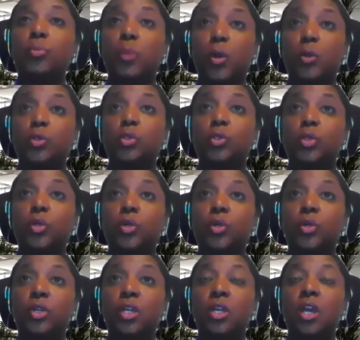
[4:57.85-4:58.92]
personal
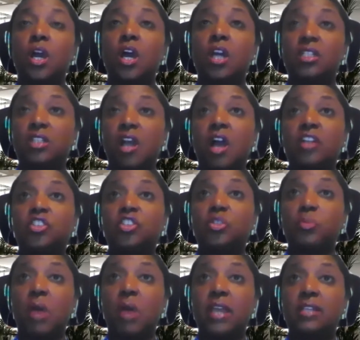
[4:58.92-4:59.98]
unconscious
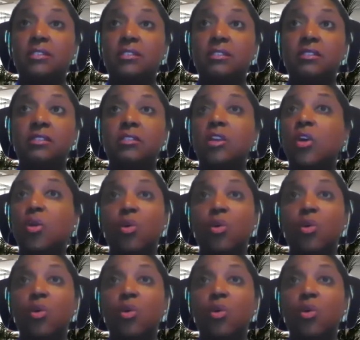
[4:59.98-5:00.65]
biases,